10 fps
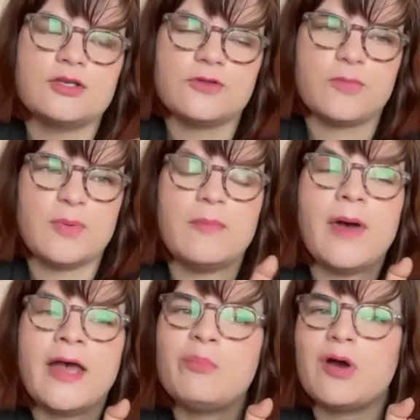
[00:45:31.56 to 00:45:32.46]
just maybe
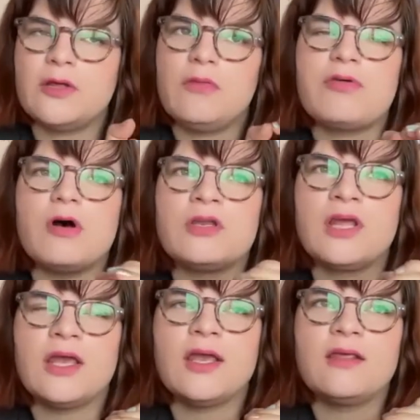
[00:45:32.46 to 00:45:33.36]
my parting thought
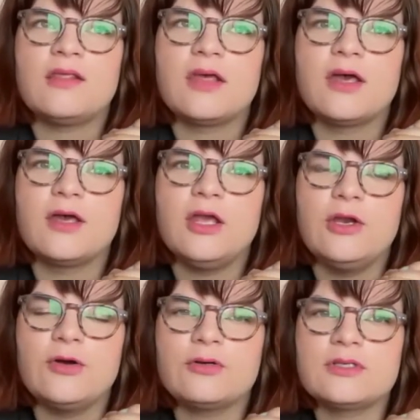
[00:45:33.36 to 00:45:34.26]
is,
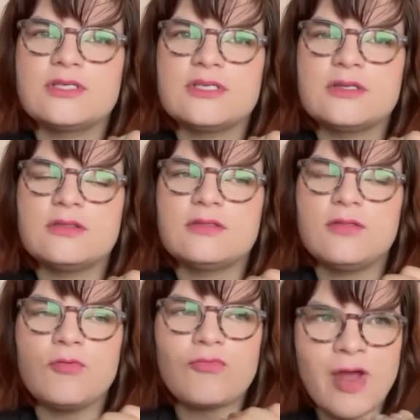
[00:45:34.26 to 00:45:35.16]
the
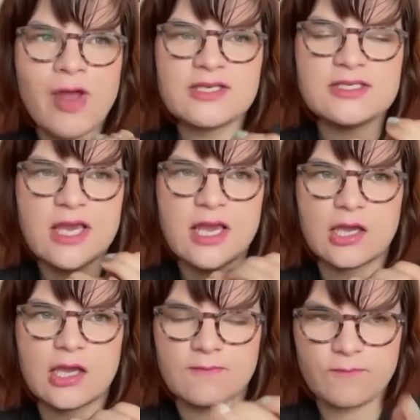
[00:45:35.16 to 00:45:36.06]
right
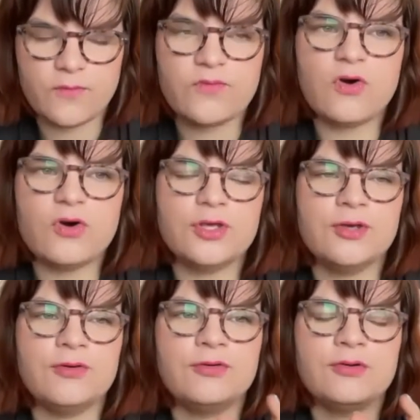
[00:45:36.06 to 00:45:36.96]
tech for
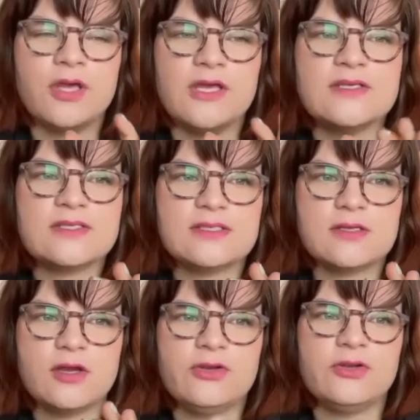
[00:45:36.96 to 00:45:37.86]
you is
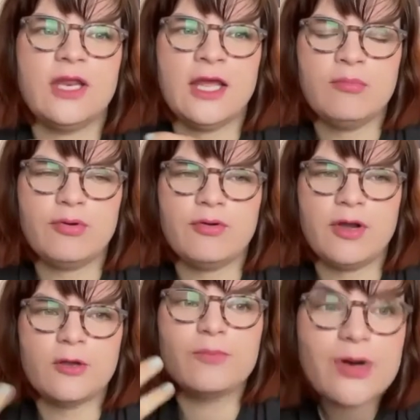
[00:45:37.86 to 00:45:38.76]
an enabler,
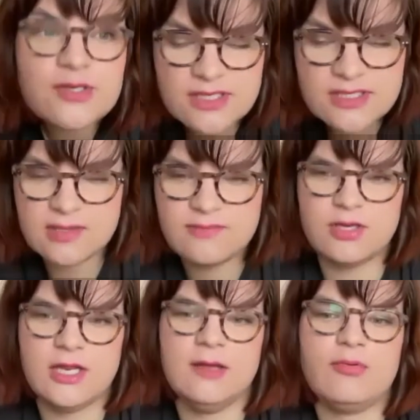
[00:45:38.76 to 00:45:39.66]
like a positive
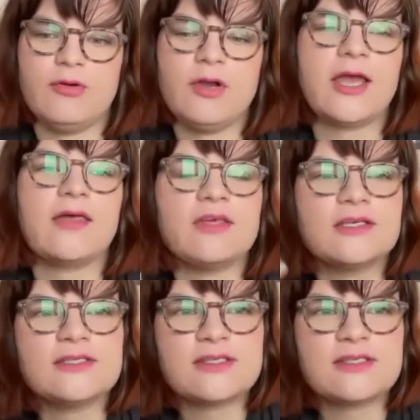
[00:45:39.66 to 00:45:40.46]
enabler. Like I think